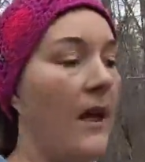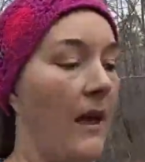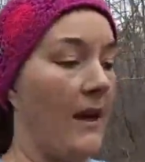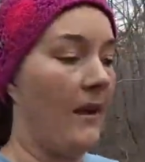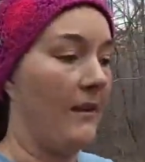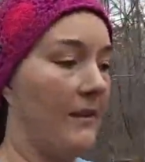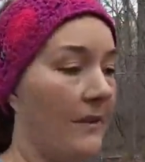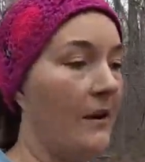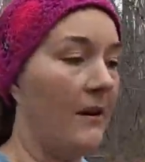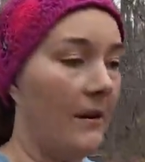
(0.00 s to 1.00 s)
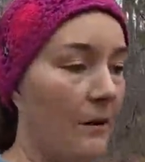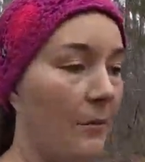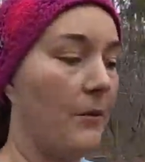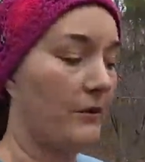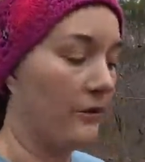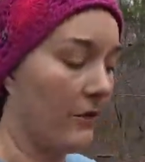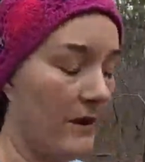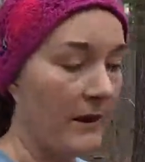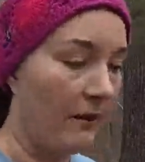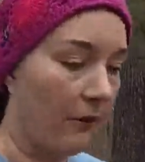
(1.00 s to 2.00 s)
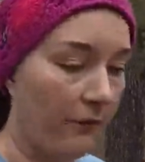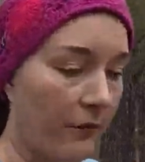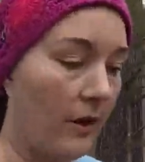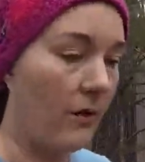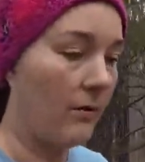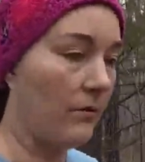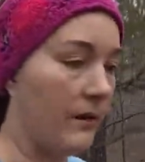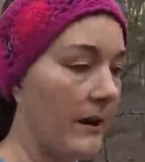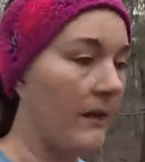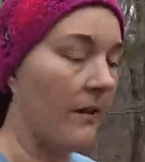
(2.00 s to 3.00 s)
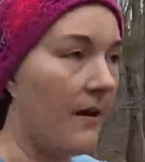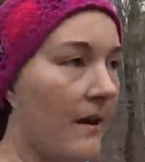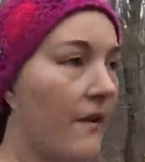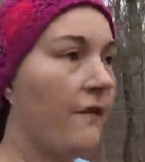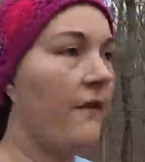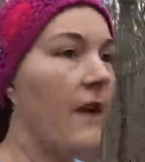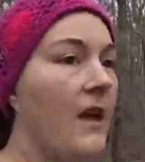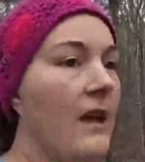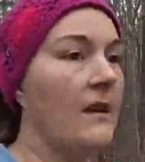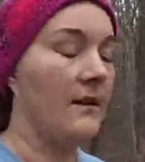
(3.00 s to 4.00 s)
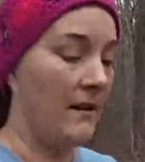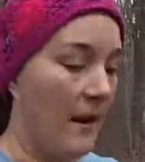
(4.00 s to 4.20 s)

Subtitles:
and we were just trying to get our foothold in life. Didn't